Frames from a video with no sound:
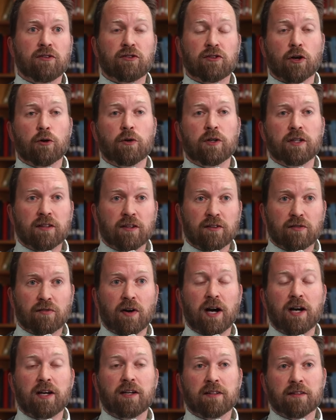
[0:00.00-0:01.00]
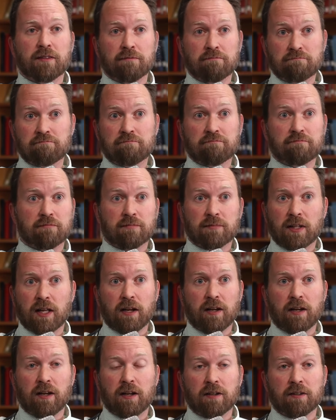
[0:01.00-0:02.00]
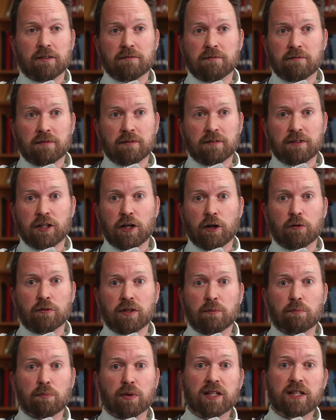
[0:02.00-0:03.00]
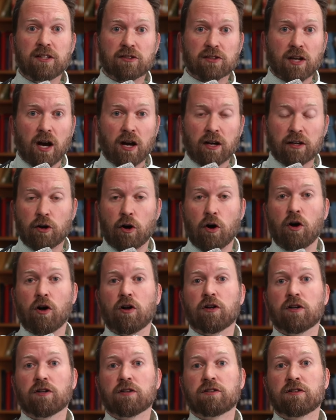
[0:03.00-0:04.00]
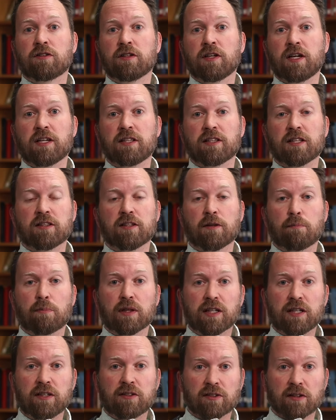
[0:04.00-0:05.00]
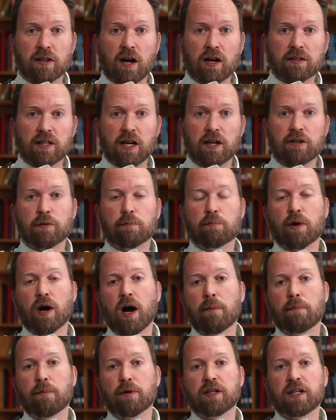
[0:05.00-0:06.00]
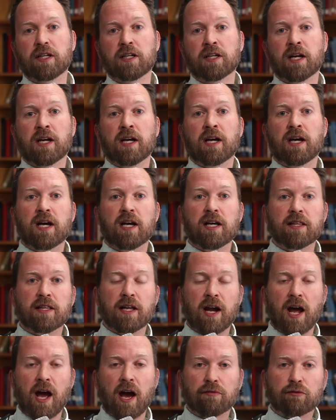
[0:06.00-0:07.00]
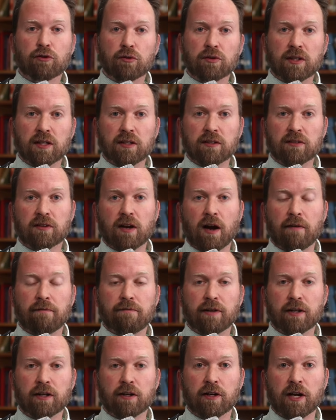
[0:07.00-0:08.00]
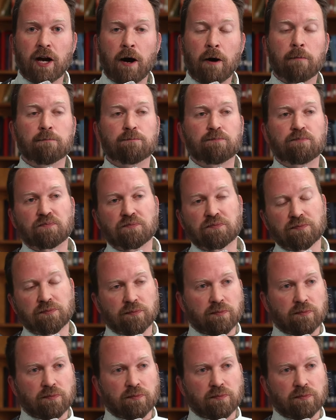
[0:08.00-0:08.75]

So in this fight, you know, the police got called and then the police locked down the property. And then after things got figured out,